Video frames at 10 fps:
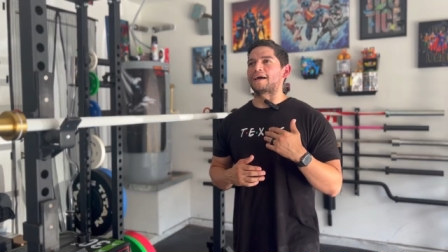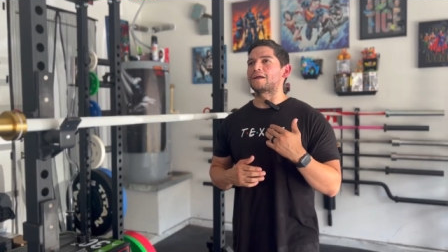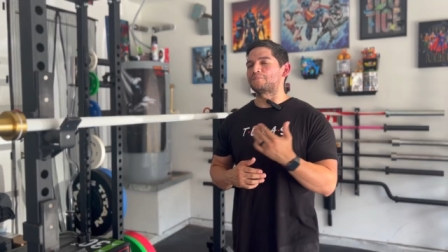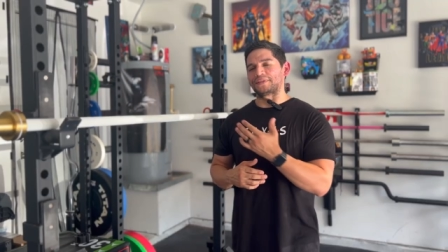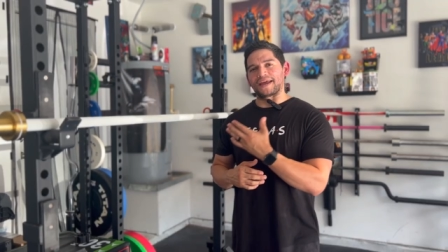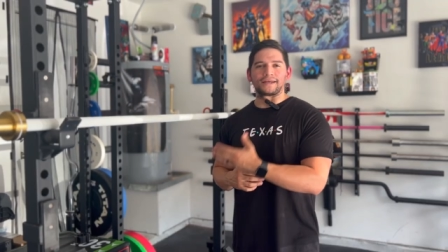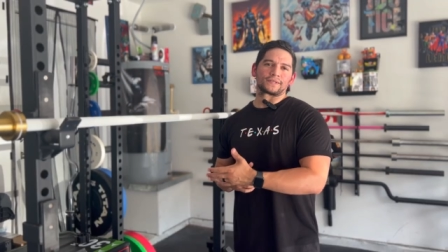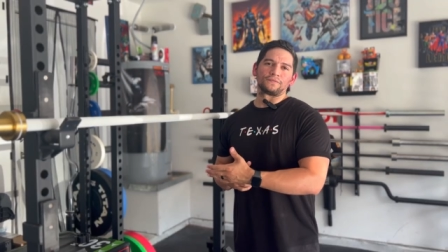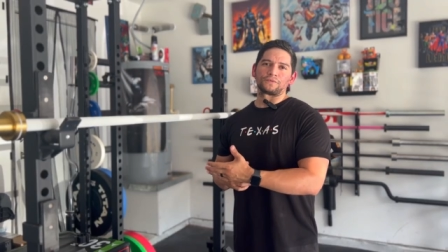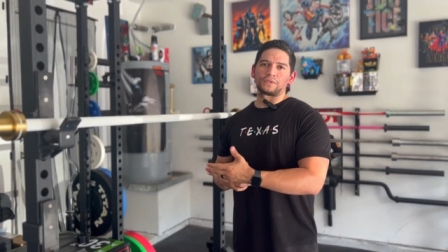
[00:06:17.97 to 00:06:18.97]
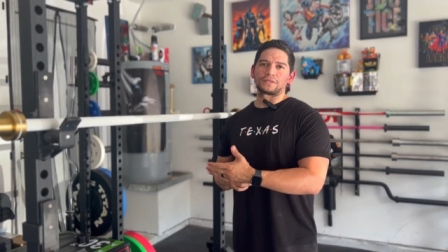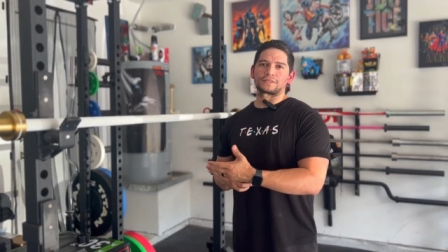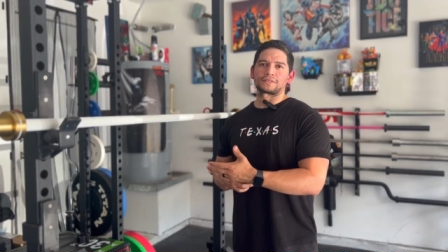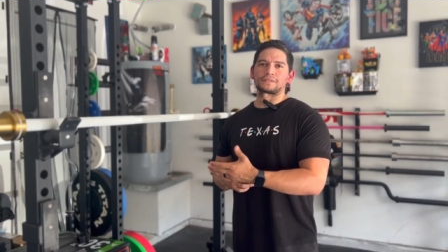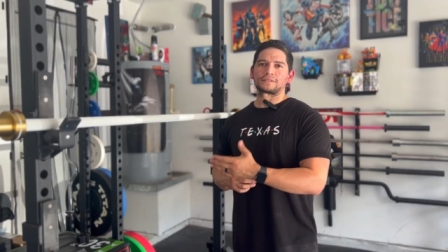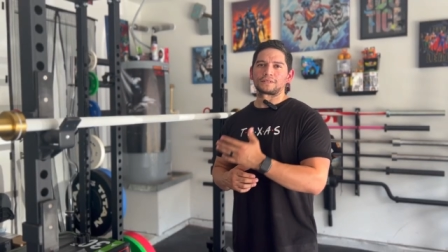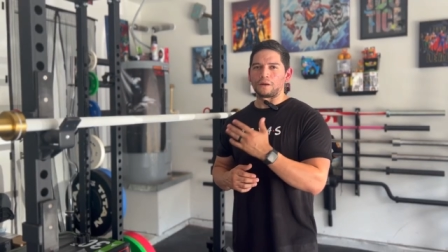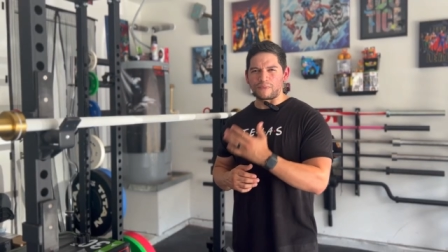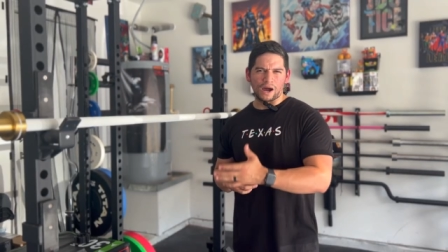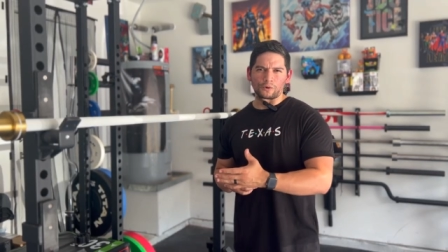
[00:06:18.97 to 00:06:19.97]
I had been asking for this,
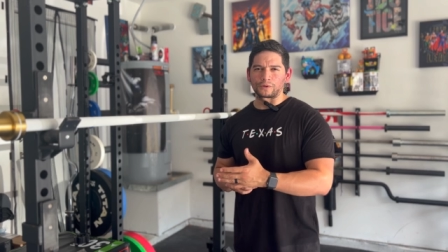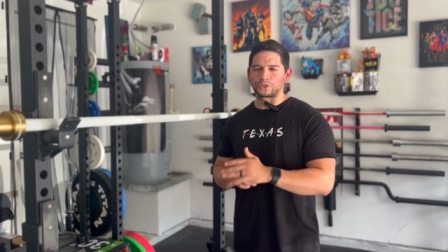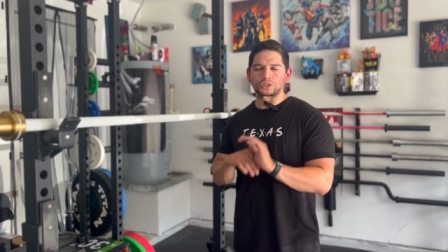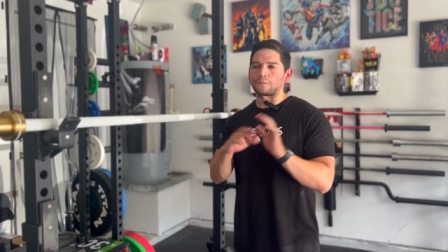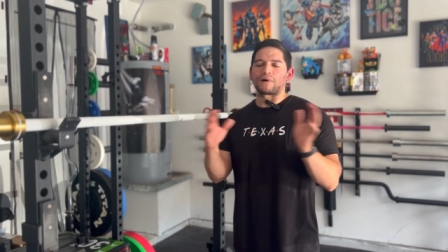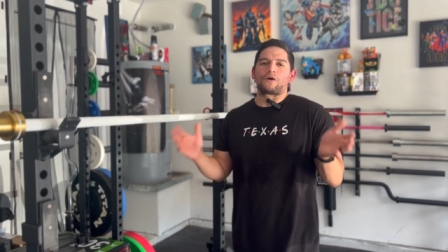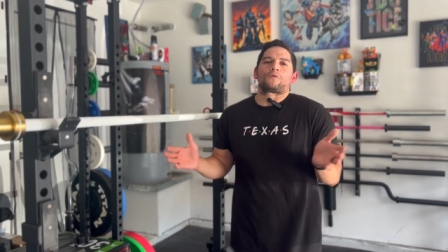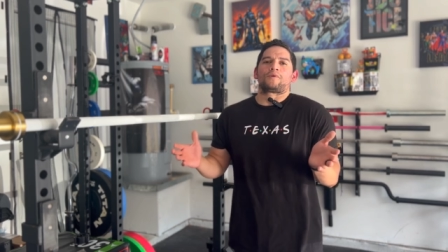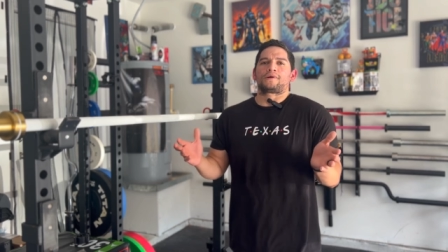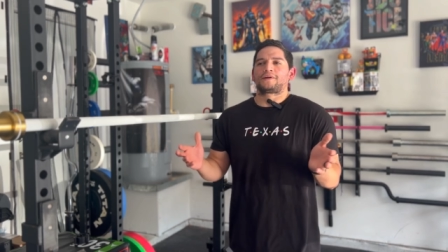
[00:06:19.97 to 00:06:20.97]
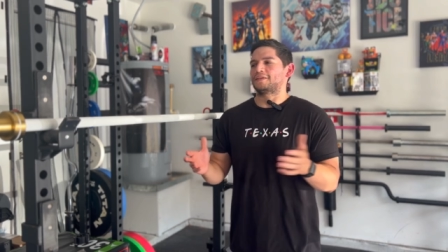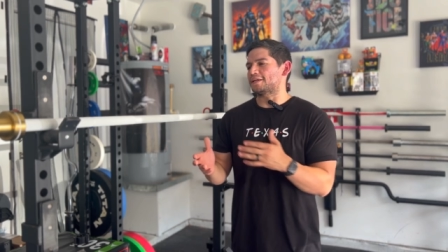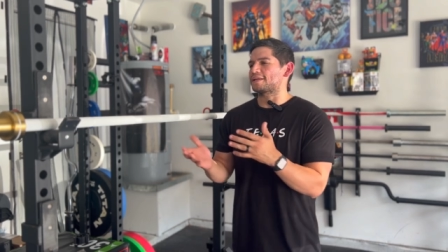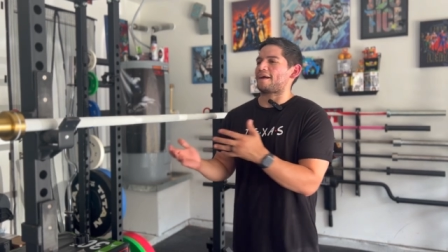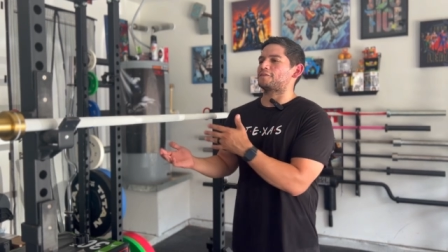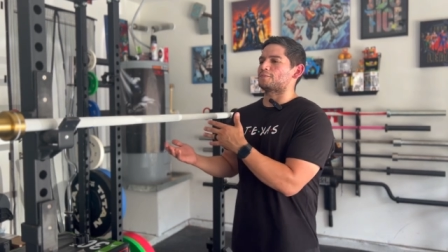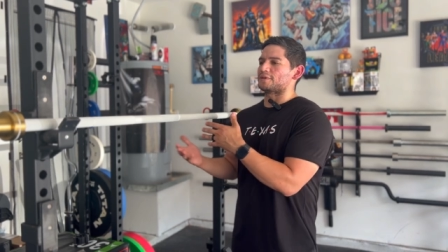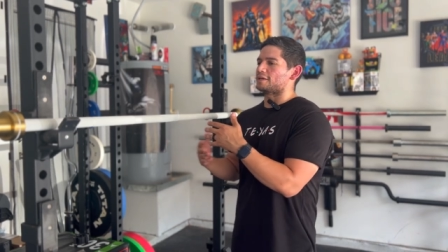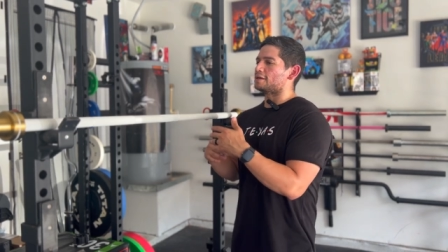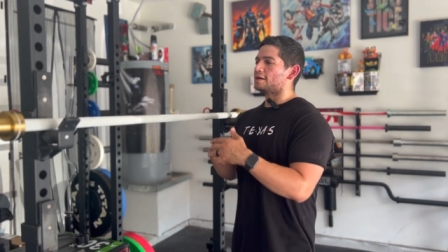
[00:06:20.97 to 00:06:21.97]
a power, just a power bar. It didn't have to
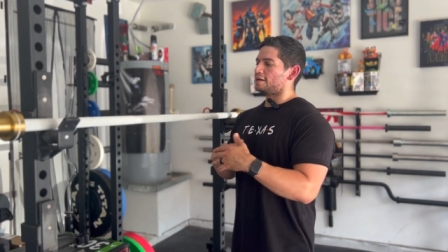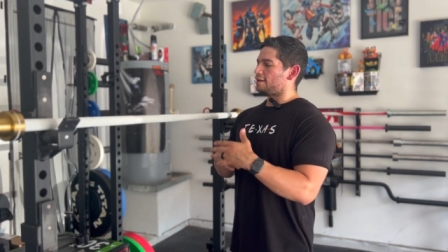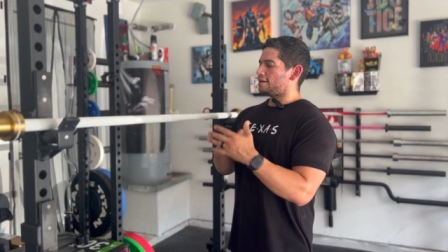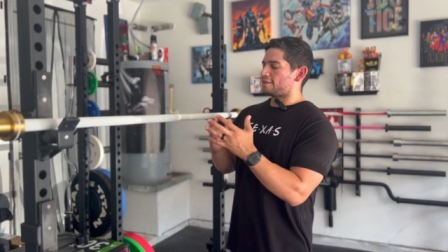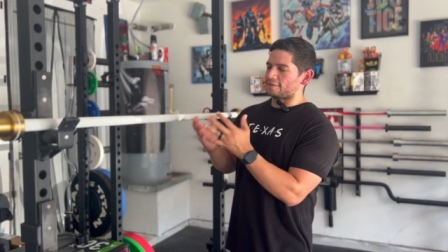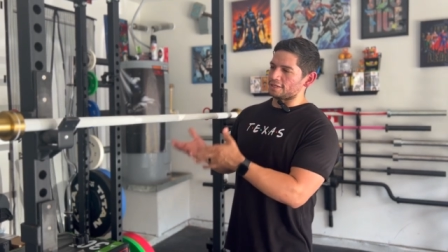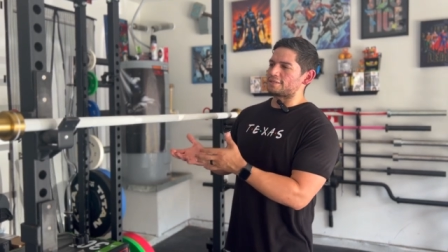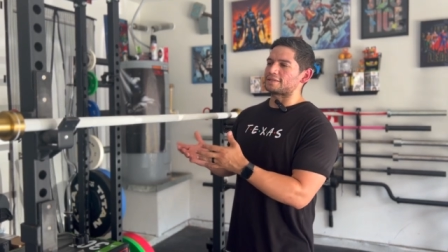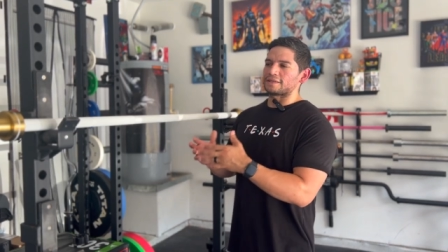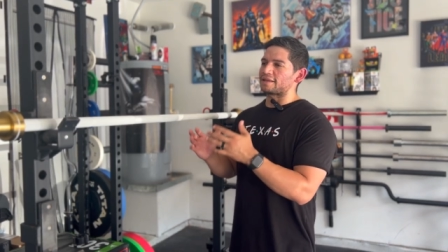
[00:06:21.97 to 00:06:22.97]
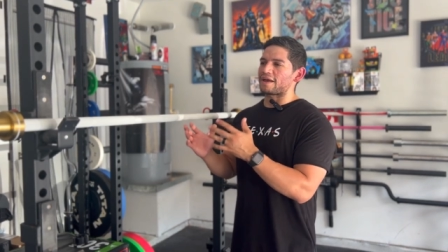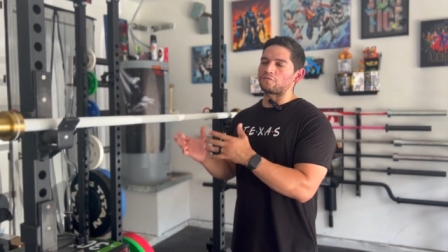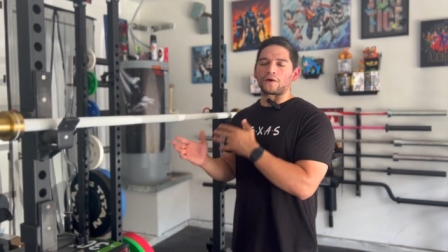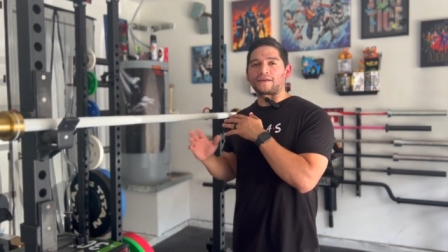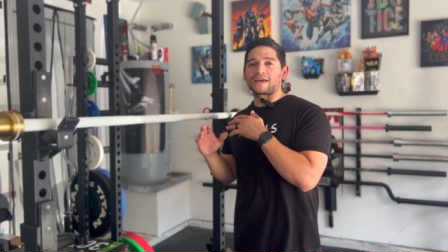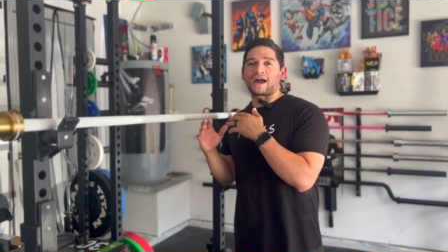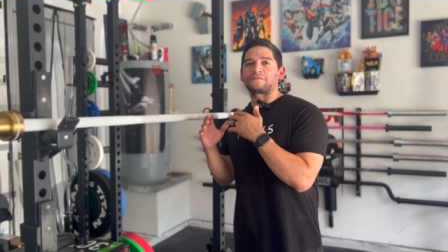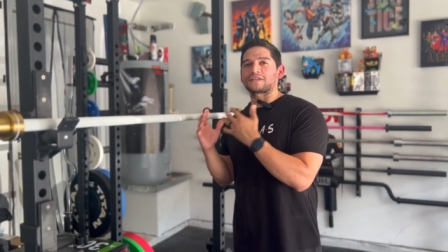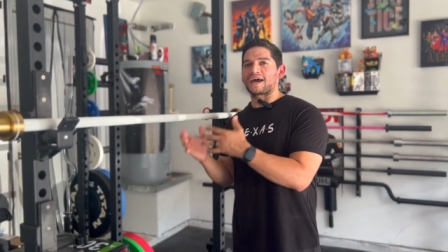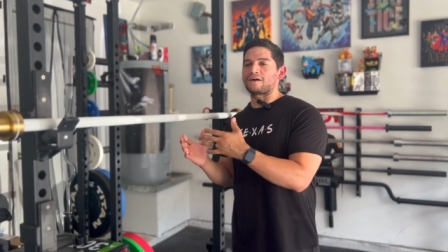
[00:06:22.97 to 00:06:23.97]
be this. It didn't have, had to
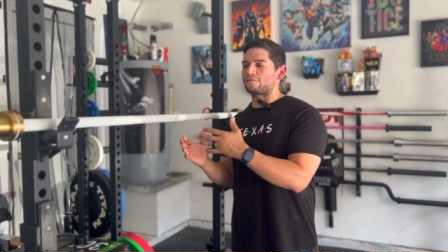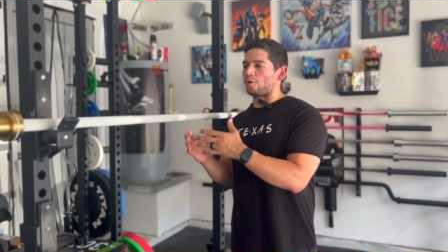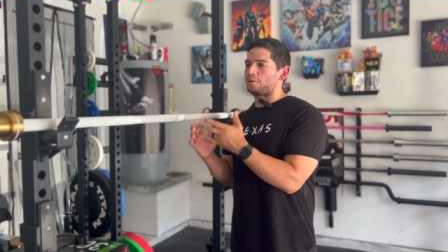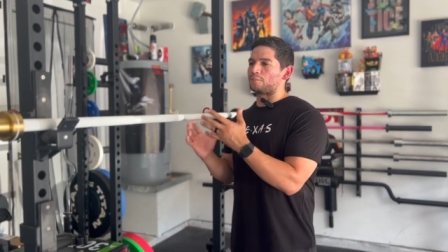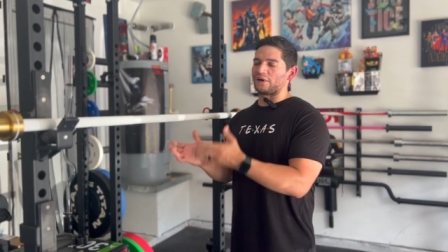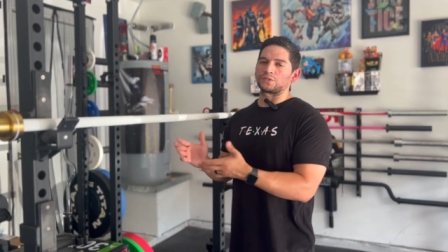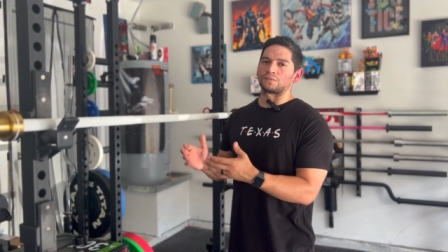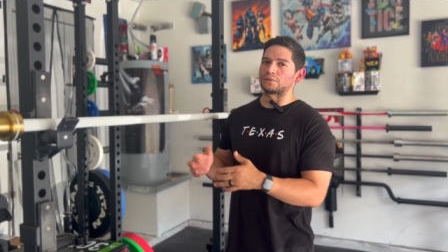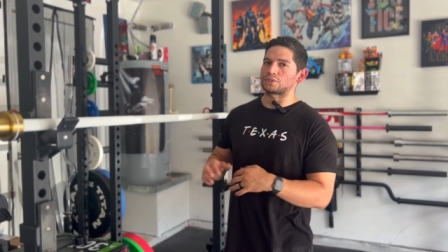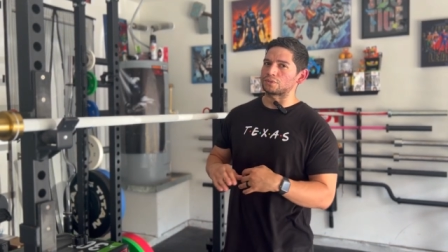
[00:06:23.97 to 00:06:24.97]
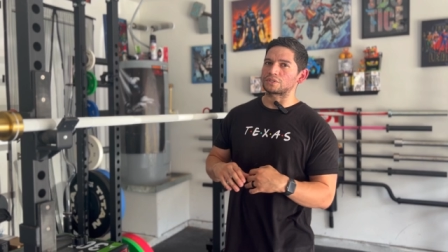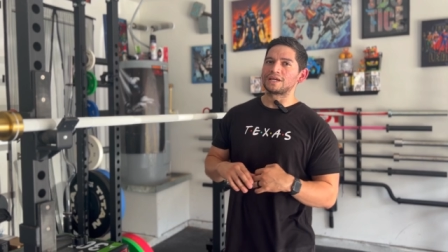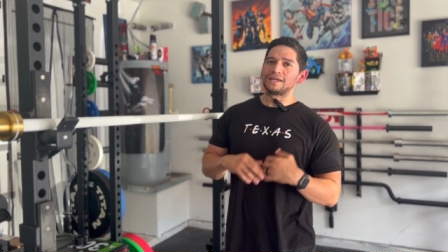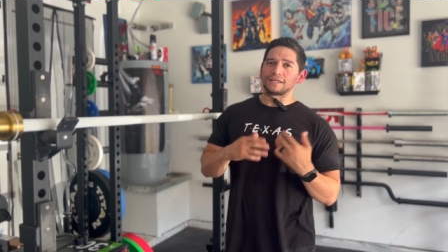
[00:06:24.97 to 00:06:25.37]
have to have all the bells and whistles.